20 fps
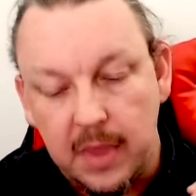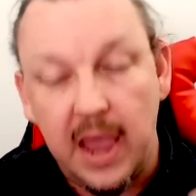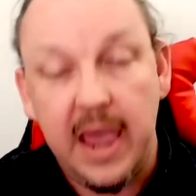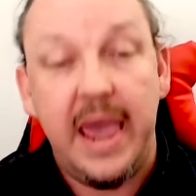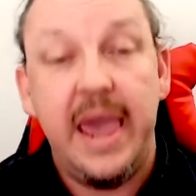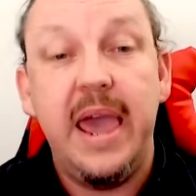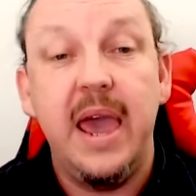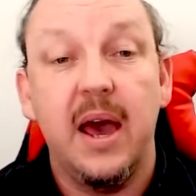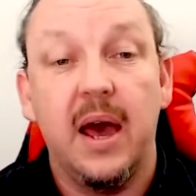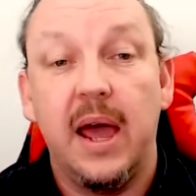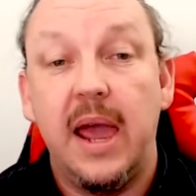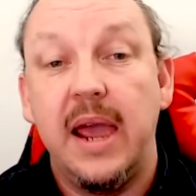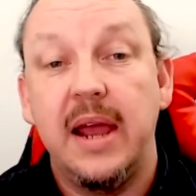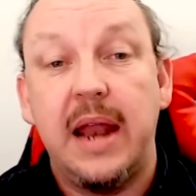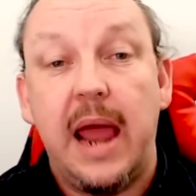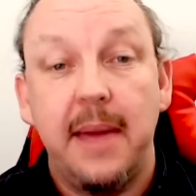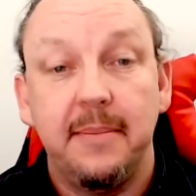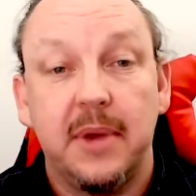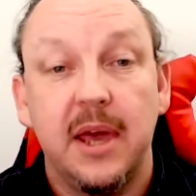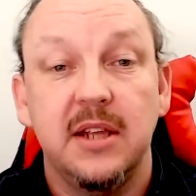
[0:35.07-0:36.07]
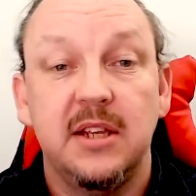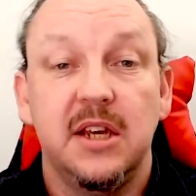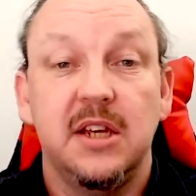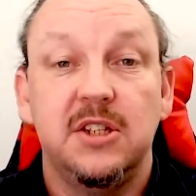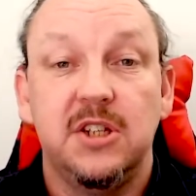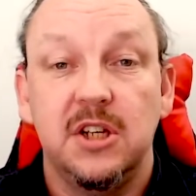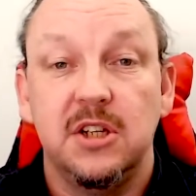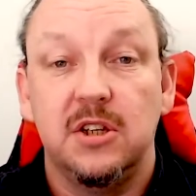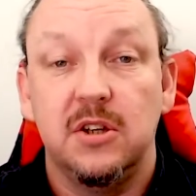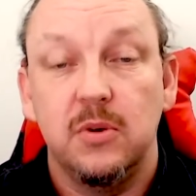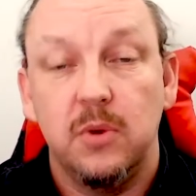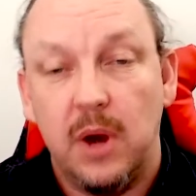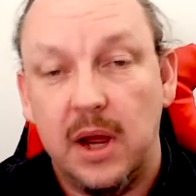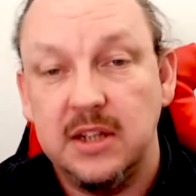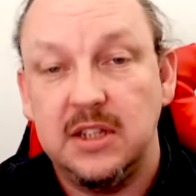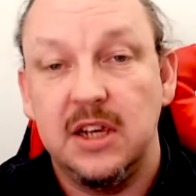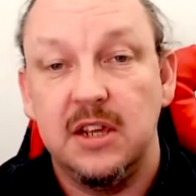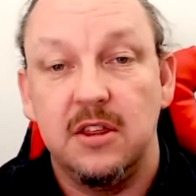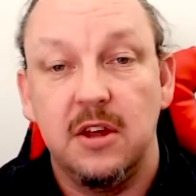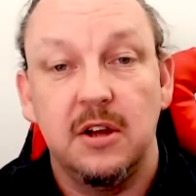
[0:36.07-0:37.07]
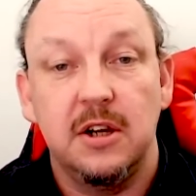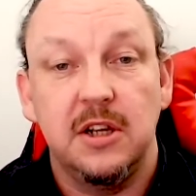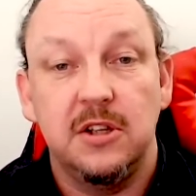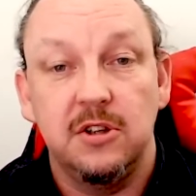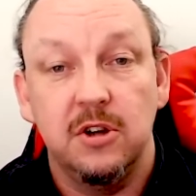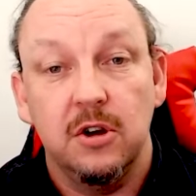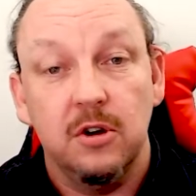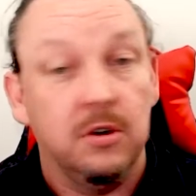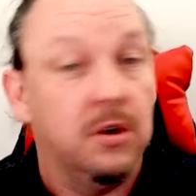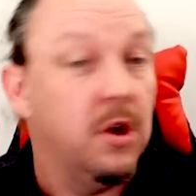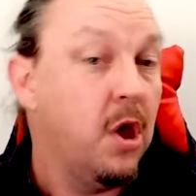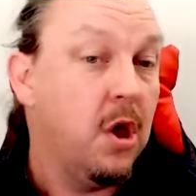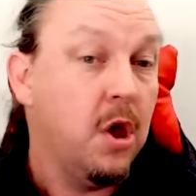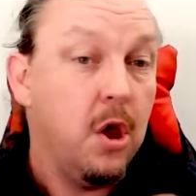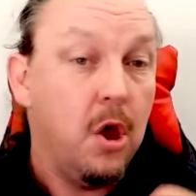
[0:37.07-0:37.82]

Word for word: Here in MKTG 2032,